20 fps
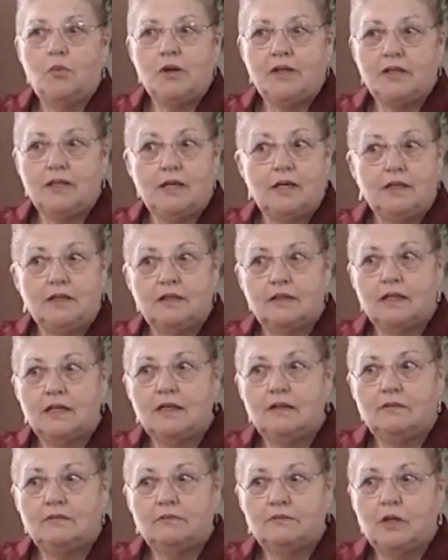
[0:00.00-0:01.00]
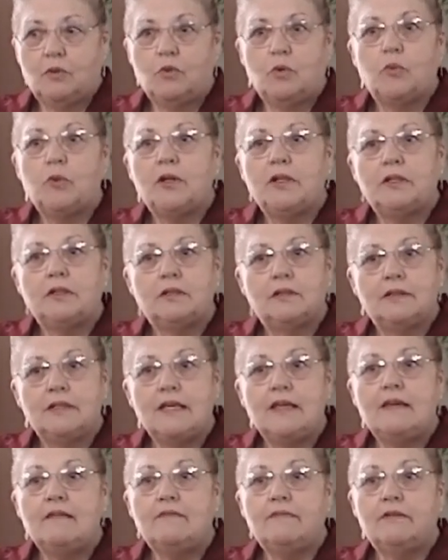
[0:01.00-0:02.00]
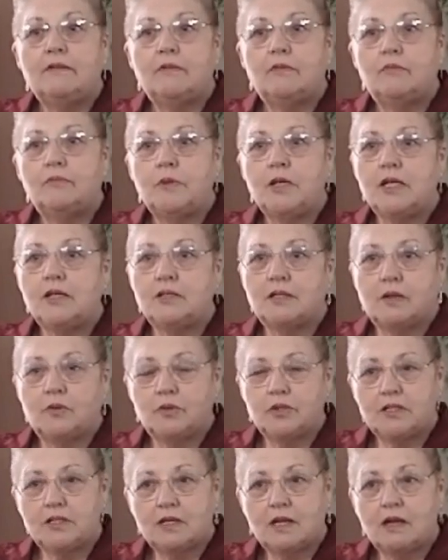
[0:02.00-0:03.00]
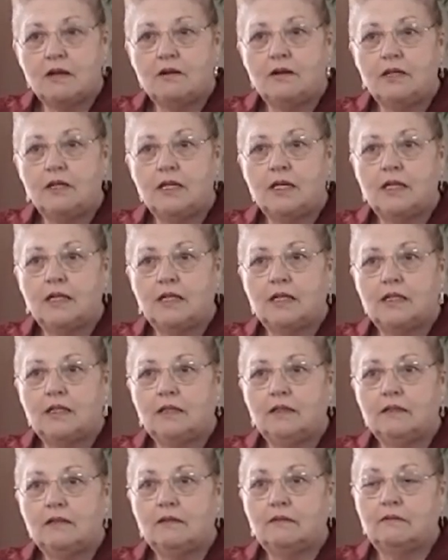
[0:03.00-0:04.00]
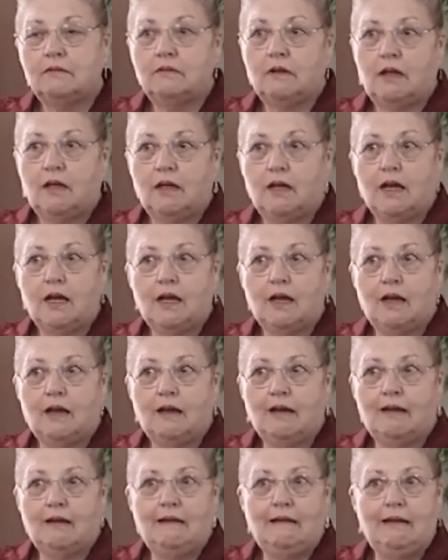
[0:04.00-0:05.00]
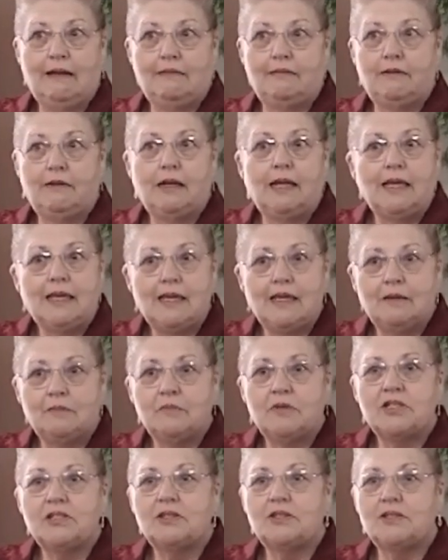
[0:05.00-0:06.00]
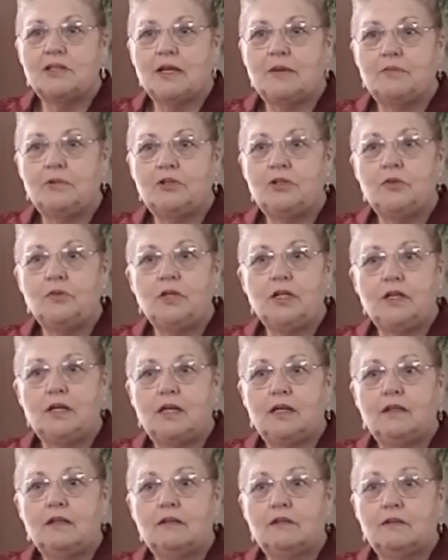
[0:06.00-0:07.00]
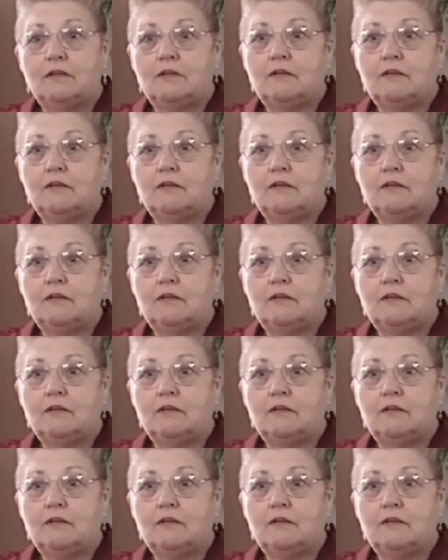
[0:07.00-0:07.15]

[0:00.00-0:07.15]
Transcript: Well, yeah, they were willing to leave because I was scared, and I thought, I can't miss this opportunity.